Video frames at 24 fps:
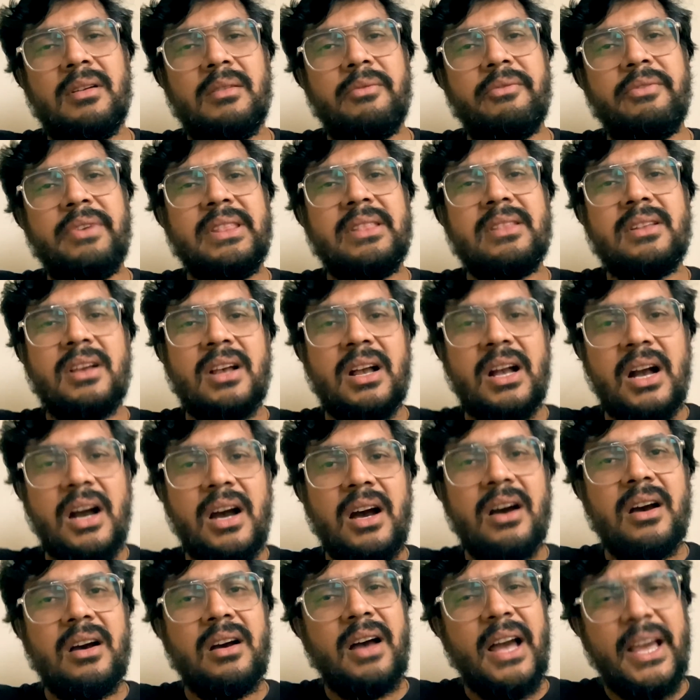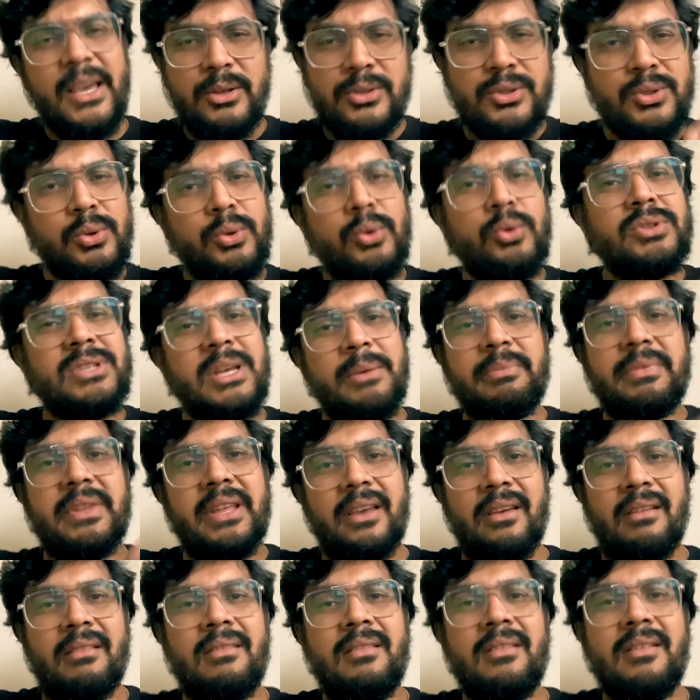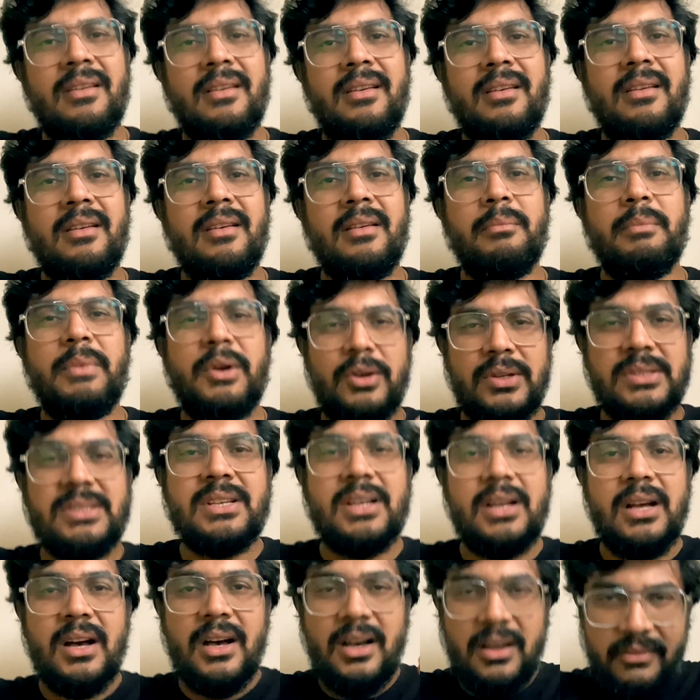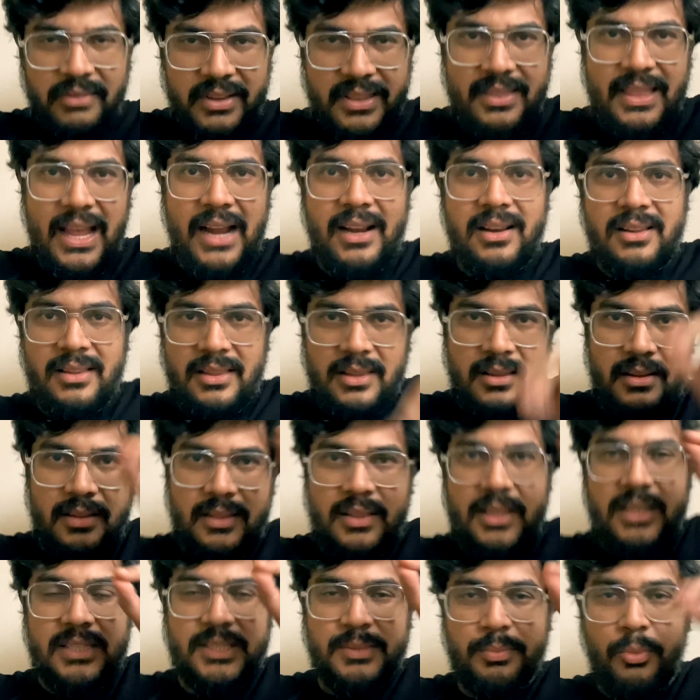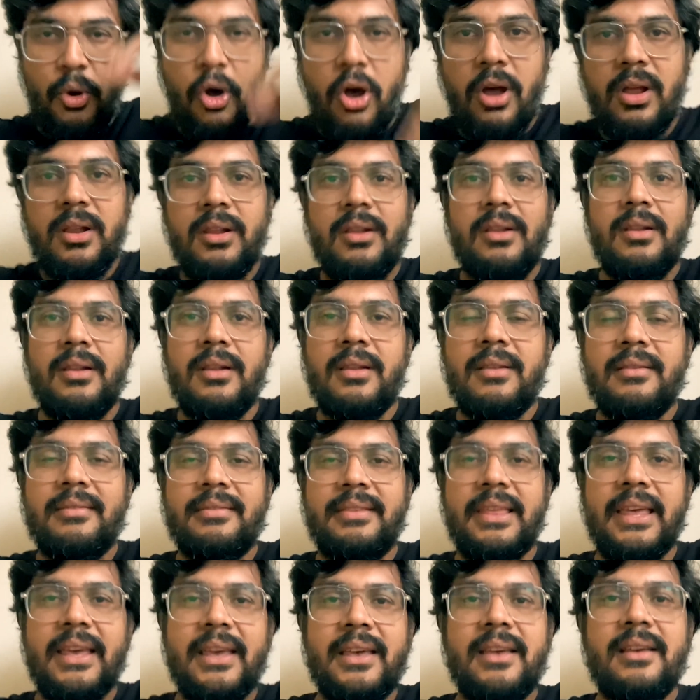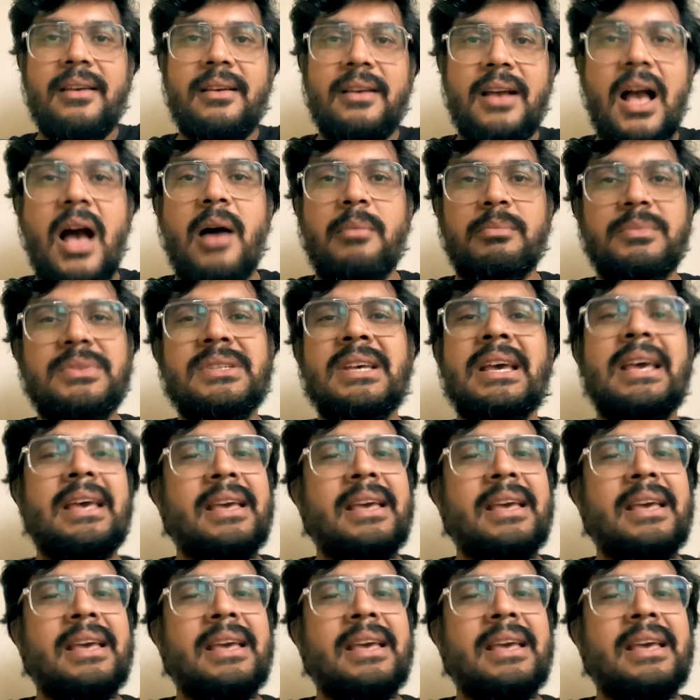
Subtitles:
with ka I used to do something. Because ka with that the small thing comes.